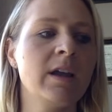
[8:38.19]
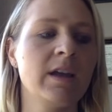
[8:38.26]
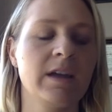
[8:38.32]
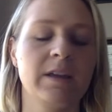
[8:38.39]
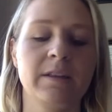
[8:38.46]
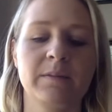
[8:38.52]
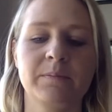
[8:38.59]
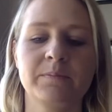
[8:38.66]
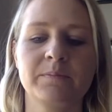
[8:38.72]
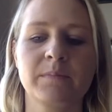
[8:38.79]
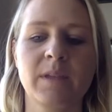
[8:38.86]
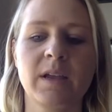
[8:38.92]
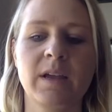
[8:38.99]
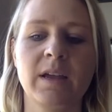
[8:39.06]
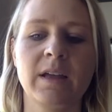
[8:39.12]

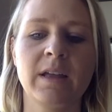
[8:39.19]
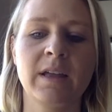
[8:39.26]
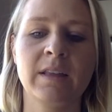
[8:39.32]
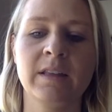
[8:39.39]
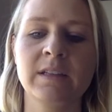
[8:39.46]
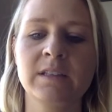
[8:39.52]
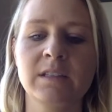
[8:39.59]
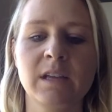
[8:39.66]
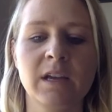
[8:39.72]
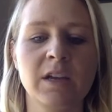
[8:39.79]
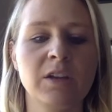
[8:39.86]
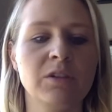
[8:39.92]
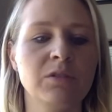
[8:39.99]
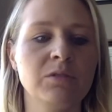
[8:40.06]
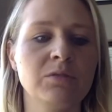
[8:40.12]
And let's say
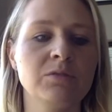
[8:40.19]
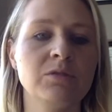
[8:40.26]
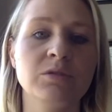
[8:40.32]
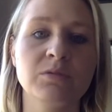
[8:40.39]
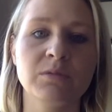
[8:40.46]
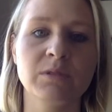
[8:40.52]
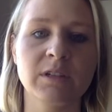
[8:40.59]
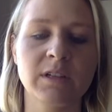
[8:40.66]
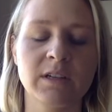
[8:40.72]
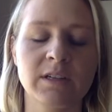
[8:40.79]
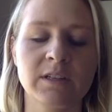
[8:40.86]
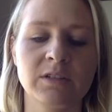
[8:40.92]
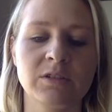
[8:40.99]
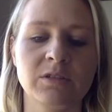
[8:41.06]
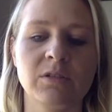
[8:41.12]
you do
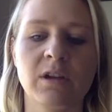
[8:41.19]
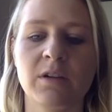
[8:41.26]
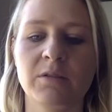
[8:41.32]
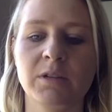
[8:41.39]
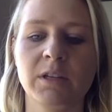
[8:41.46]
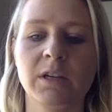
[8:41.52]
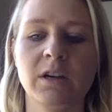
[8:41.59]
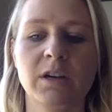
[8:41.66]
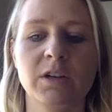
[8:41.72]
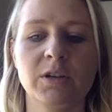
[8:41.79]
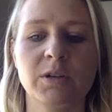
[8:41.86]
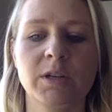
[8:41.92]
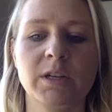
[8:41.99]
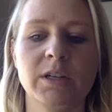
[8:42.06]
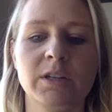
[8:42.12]
realize you're not really
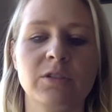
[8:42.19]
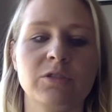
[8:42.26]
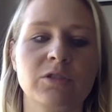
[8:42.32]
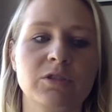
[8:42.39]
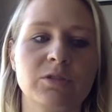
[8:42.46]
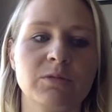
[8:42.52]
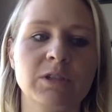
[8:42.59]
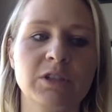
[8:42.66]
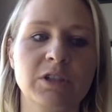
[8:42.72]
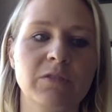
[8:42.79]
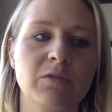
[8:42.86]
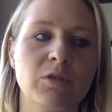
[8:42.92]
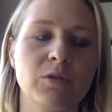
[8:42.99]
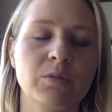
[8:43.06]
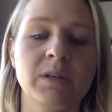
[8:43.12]
hungry, you're just reaching
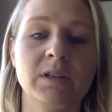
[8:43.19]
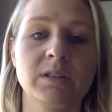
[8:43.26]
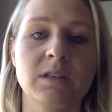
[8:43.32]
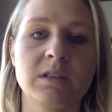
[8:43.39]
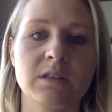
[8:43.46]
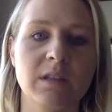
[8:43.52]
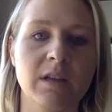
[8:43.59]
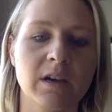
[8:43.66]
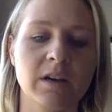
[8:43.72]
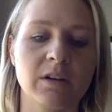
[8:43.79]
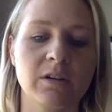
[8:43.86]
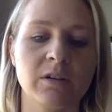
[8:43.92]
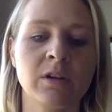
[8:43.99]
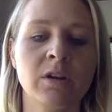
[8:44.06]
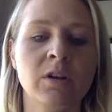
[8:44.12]
for it because it's
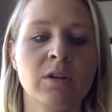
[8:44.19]
there,